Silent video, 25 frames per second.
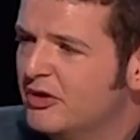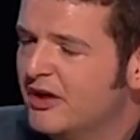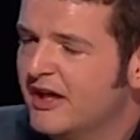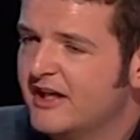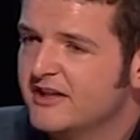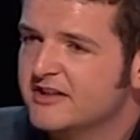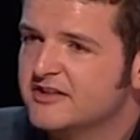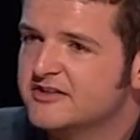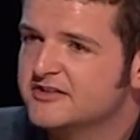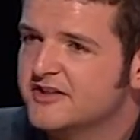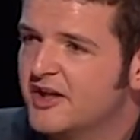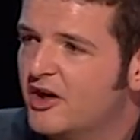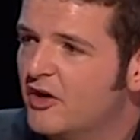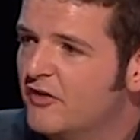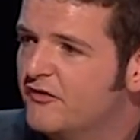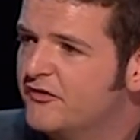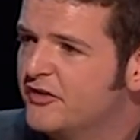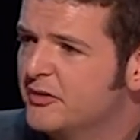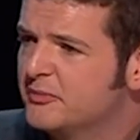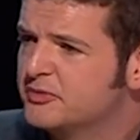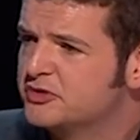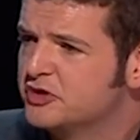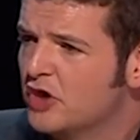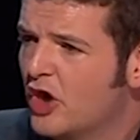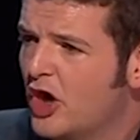Not
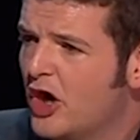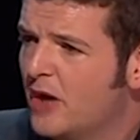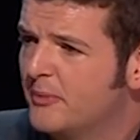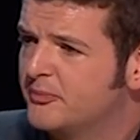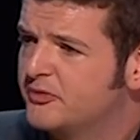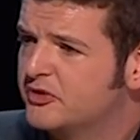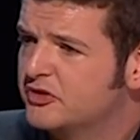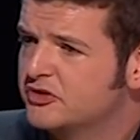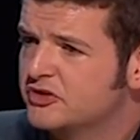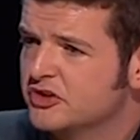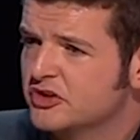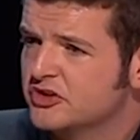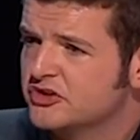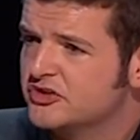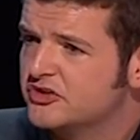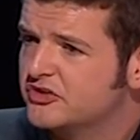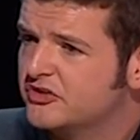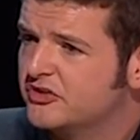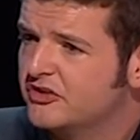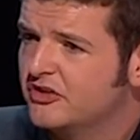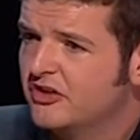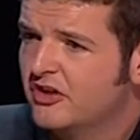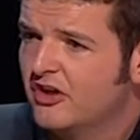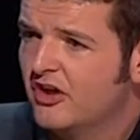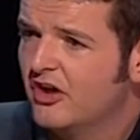self-absorbed,
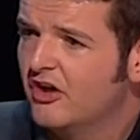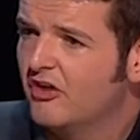just